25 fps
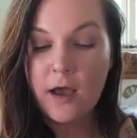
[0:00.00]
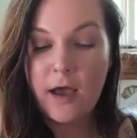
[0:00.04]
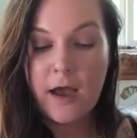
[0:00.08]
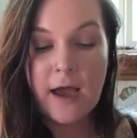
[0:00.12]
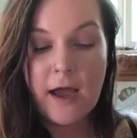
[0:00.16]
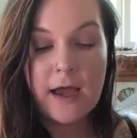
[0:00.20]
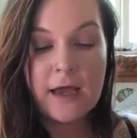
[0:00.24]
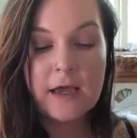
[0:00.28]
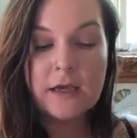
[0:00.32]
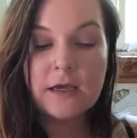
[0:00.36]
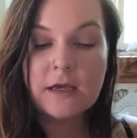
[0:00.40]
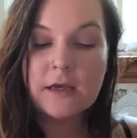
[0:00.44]

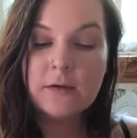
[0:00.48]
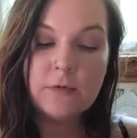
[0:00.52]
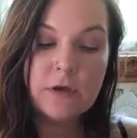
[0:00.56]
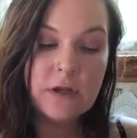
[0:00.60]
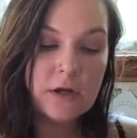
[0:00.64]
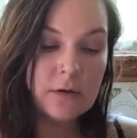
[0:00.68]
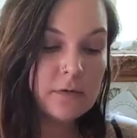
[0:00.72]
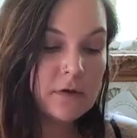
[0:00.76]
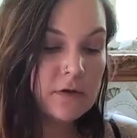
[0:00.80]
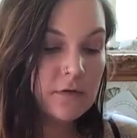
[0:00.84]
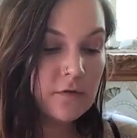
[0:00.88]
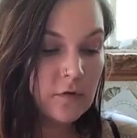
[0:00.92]
I am
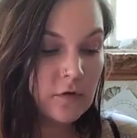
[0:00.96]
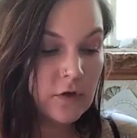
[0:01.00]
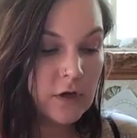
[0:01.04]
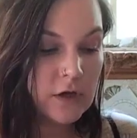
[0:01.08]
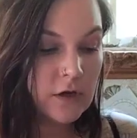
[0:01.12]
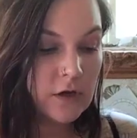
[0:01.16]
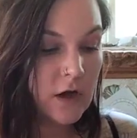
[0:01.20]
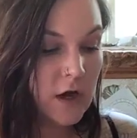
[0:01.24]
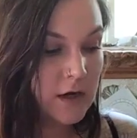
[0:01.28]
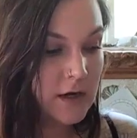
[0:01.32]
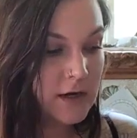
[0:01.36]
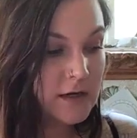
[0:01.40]
going to be
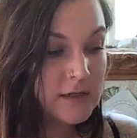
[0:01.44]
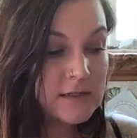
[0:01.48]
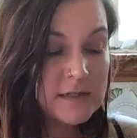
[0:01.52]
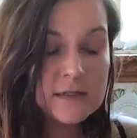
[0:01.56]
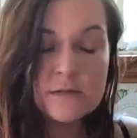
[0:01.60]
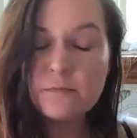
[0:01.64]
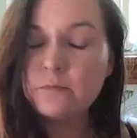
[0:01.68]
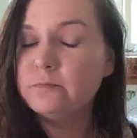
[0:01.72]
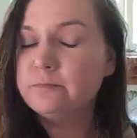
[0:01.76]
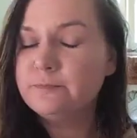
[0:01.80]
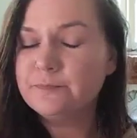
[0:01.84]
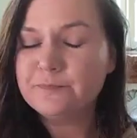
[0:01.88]
really
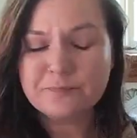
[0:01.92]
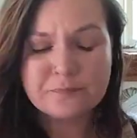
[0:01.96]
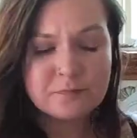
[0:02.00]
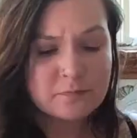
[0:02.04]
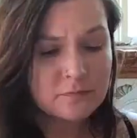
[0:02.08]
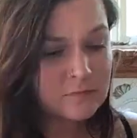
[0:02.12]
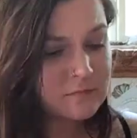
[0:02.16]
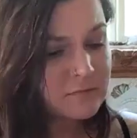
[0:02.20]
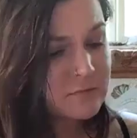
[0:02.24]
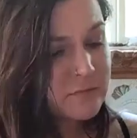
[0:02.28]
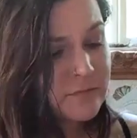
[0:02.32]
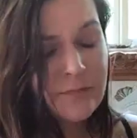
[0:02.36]
honest
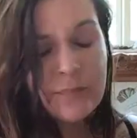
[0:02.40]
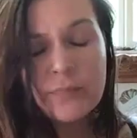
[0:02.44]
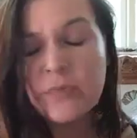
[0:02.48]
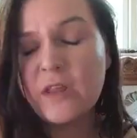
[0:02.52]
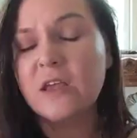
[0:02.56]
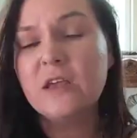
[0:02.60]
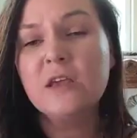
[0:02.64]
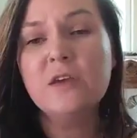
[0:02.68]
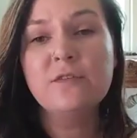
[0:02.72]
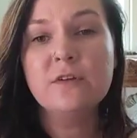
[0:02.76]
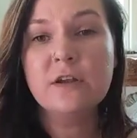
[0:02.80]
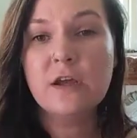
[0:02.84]

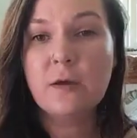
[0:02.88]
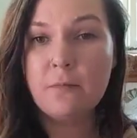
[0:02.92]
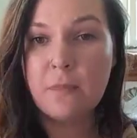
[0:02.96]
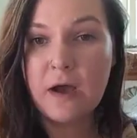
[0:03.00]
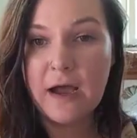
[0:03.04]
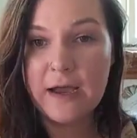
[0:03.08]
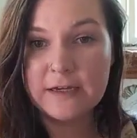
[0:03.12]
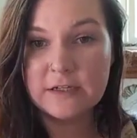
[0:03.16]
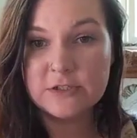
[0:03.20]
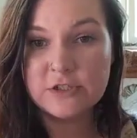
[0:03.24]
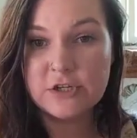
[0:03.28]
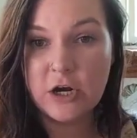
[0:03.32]
even in
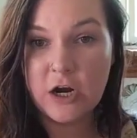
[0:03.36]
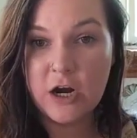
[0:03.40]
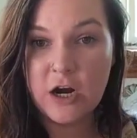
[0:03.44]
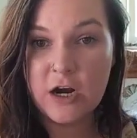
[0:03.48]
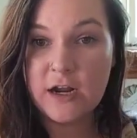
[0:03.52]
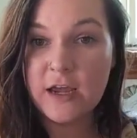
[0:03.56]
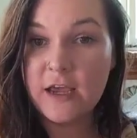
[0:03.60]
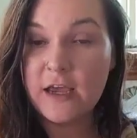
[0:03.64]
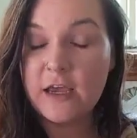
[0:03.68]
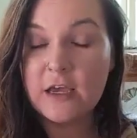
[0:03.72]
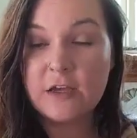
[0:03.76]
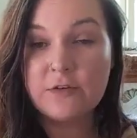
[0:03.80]
my
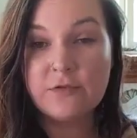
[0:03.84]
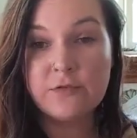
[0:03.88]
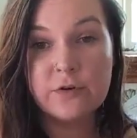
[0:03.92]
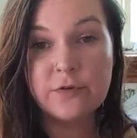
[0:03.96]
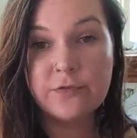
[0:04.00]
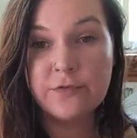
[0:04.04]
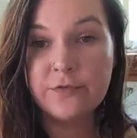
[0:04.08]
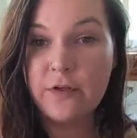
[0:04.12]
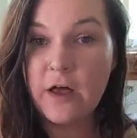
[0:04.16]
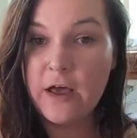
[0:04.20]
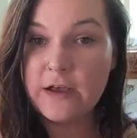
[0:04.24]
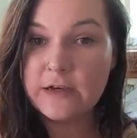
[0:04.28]
chart, it
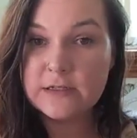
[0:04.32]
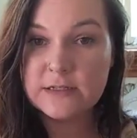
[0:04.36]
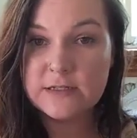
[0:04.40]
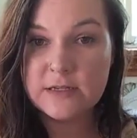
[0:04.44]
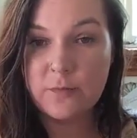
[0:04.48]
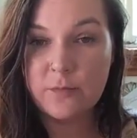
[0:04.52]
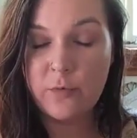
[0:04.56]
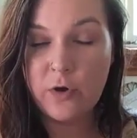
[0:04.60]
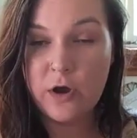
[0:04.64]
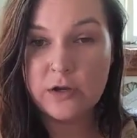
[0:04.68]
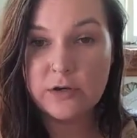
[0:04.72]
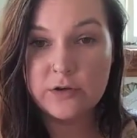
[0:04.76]
reflects
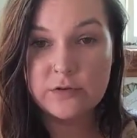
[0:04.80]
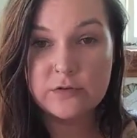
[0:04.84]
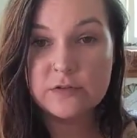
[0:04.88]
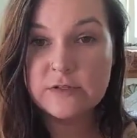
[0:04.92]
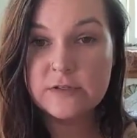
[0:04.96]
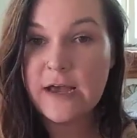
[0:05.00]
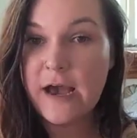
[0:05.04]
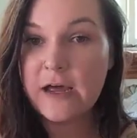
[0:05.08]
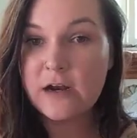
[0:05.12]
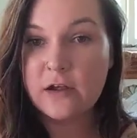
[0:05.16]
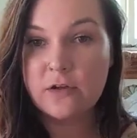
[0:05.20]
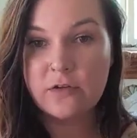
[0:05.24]
someone
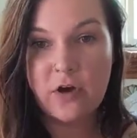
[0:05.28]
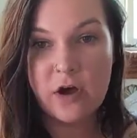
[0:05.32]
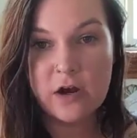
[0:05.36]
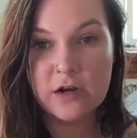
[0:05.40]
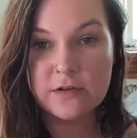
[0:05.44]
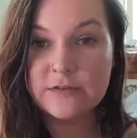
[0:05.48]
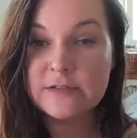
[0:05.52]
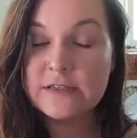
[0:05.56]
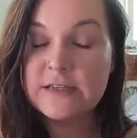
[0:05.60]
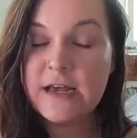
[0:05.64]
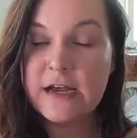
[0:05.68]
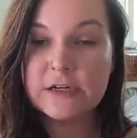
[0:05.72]
who's had a
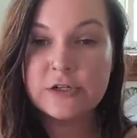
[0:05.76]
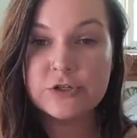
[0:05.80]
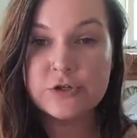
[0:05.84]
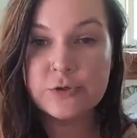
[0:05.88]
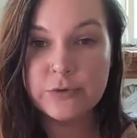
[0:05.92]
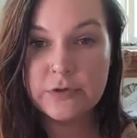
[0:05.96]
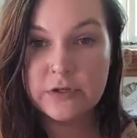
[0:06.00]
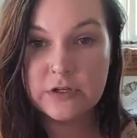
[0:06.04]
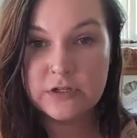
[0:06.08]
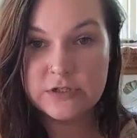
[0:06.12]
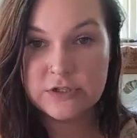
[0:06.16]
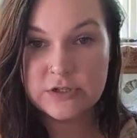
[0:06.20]
lot of
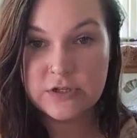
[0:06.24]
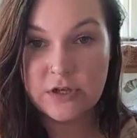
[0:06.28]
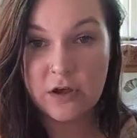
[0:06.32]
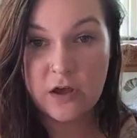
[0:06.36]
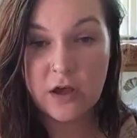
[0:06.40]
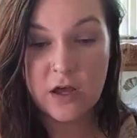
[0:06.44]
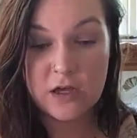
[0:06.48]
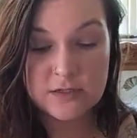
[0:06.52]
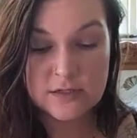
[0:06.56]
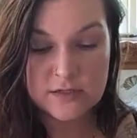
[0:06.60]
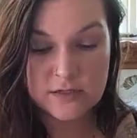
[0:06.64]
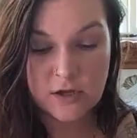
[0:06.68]
sexual ass-
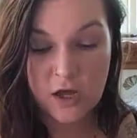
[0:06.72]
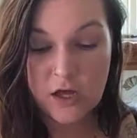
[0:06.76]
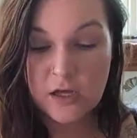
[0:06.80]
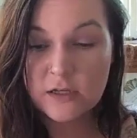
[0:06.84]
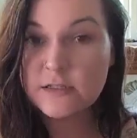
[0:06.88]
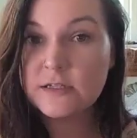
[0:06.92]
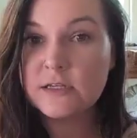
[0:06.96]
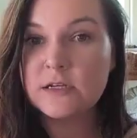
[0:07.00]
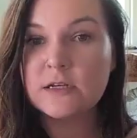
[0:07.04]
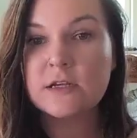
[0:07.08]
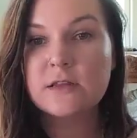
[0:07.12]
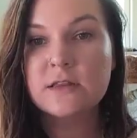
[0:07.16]

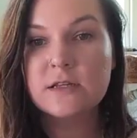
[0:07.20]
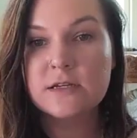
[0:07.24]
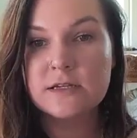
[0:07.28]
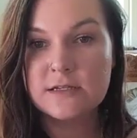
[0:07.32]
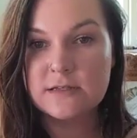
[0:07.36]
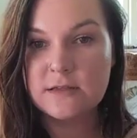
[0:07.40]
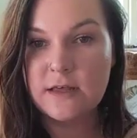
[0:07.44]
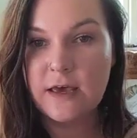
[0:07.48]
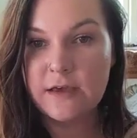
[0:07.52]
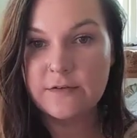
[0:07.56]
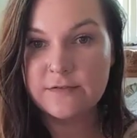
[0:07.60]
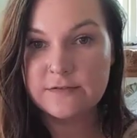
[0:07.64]
assaults. And in
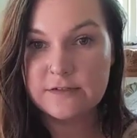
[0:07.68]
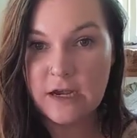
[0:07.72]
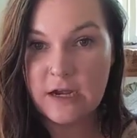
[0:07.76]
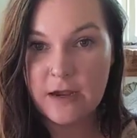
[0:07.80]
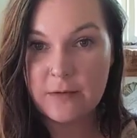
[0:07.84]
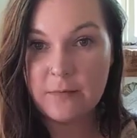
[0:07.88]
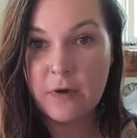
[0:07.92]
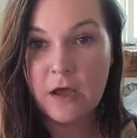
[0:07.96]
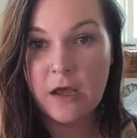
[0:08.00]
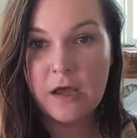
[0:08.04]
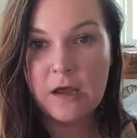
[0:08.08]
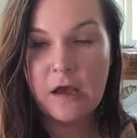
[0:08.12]
this
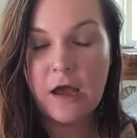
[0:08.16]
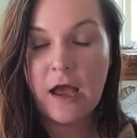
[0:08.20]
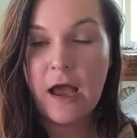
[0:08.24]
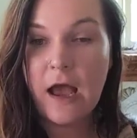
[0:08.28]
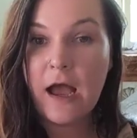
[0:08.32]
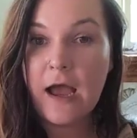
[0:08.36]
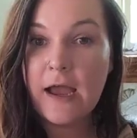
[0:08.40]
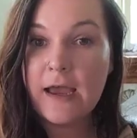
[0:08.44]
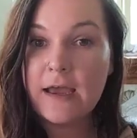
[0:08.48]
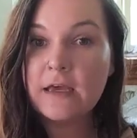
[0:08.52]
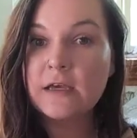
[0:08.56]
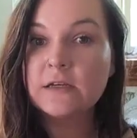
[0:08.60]
lifetime,
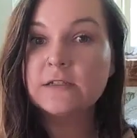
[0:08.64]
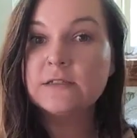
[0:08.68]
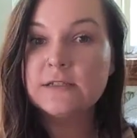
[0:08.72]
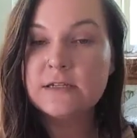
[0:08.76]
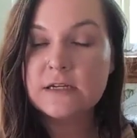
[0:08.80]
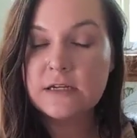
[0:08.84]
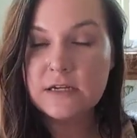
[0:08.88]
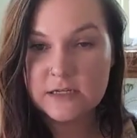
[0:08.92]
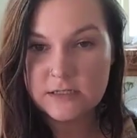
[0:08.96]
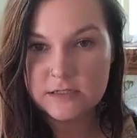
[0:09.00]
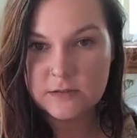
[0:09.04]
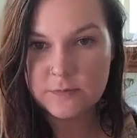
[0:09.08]
I
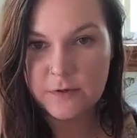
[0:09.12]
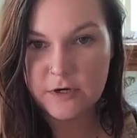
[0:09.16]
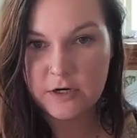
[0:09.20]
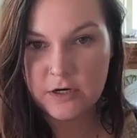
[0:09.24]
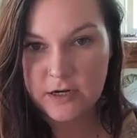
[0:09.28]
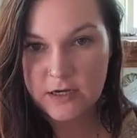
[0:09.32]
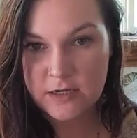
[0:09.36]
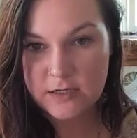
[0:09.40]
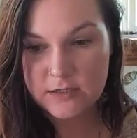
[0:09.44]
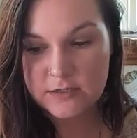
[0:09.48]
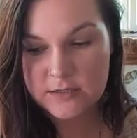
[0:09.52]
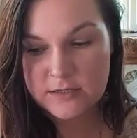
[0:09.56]
did
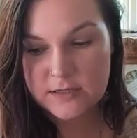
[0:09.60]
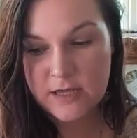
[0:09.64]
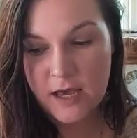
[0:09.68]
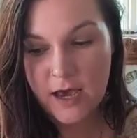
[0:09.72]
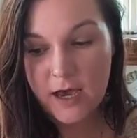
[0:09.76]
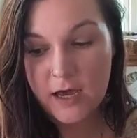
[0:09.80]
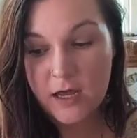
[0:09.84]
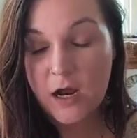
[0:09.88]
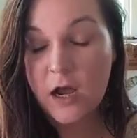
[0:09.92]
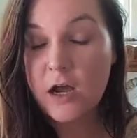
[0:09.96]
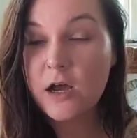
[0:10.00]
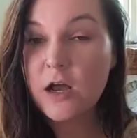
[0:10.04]
experience
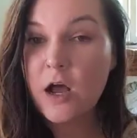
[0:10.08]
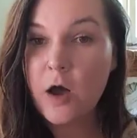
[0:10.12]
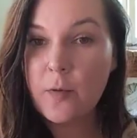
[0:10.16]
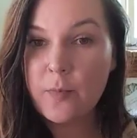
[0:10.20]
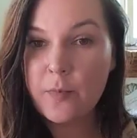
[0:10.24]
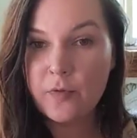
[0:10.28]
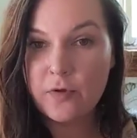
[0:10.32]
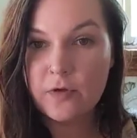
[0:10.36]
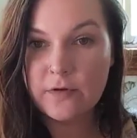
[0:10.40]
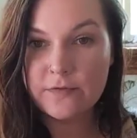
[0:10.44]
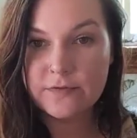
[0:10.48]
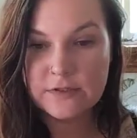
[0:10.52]
that a
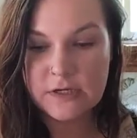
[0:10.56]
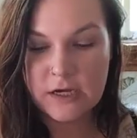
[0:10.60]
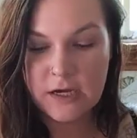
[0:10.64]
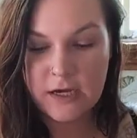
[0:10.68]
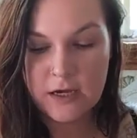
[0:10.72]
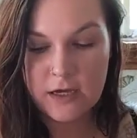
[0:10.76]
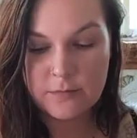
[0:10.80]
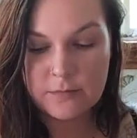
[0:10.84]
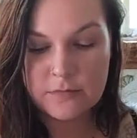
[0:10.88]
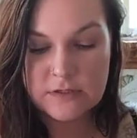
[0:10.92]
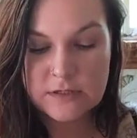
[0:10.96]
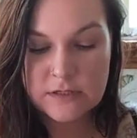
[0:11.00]
couple of
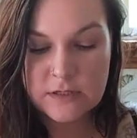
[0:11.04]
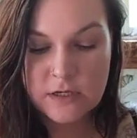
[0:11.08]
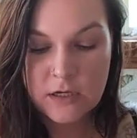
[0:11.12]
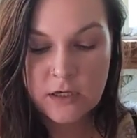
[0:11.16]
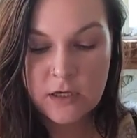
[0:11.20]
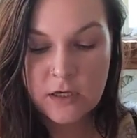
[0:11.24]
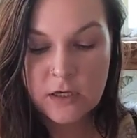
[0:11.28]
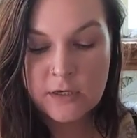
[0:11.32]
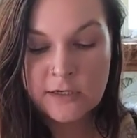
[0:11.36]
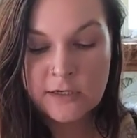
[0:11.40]
times.